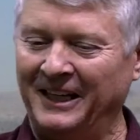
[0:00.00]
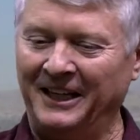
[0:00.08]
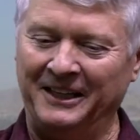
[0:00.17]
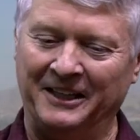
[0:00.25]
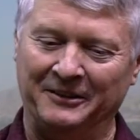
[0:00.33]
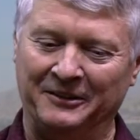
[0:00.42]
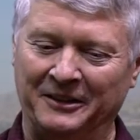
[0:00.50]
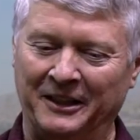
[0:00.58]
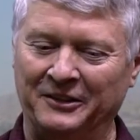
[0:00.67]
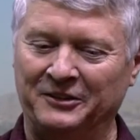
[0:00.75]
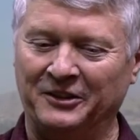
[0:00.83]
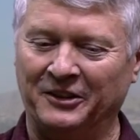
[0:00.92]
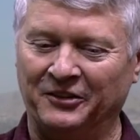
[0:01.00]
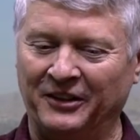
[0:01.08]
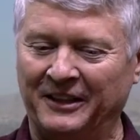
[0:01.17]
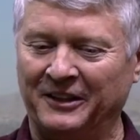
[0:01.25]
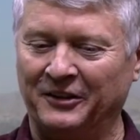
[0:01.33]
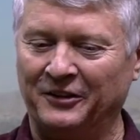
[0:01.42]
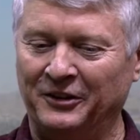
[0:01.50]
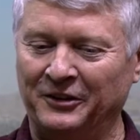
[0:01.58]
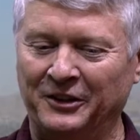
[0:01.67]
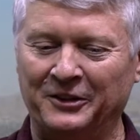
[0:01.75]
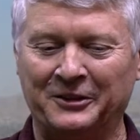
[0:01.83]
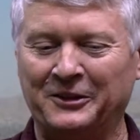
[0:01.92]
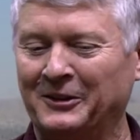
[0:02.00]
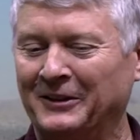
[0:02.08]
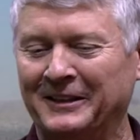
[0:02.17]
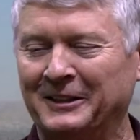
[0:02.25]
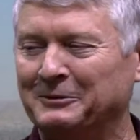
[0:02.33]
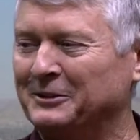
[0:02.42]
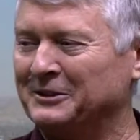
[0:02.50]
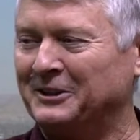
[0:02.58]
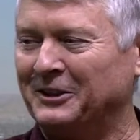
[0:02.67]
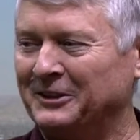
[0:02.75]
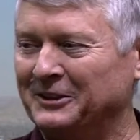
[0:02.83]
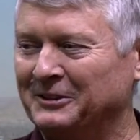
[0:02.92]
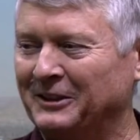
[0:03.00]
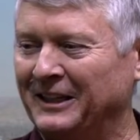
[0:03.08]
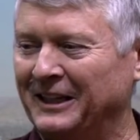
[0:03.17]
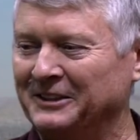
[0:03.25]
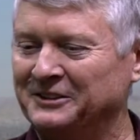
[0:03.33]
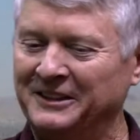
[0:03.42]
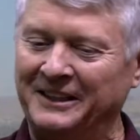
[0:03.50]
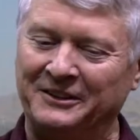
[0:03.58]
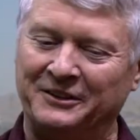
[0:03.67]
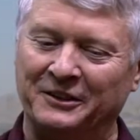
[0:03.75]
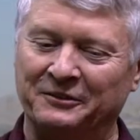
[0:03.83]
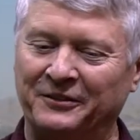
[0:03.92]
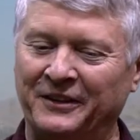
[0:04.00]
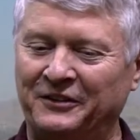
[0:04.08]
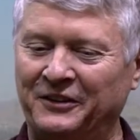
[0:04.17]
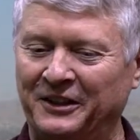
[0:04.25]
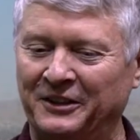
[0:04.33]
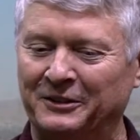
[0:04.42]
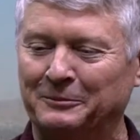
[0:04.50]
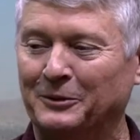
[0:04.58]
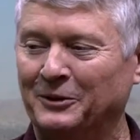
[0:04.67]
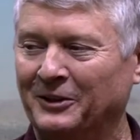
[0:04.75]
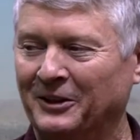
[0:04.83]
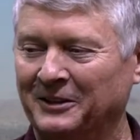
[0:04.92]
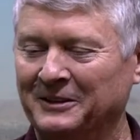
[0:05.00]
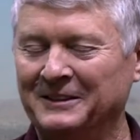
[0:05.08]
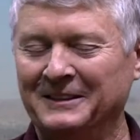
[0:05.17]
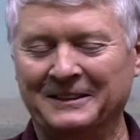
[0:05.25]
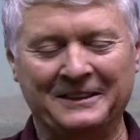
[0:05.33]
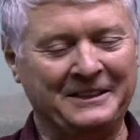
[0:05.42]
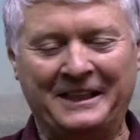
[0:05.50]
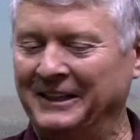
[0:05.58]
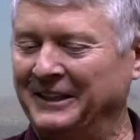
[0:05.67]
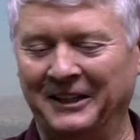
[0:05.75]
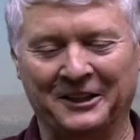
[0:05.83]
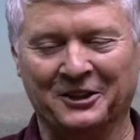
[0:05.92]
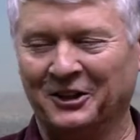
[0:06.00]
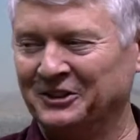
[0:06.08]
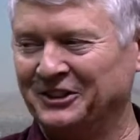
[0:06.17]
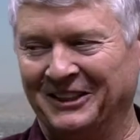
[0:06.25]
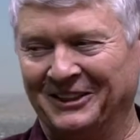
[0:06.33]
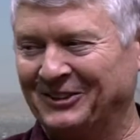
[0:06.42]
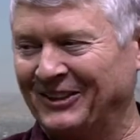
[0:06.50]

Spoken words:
Okay. And into the second and third year, you can only get 1 car in the garage. And into the 5th year or more, you can't get any cars in the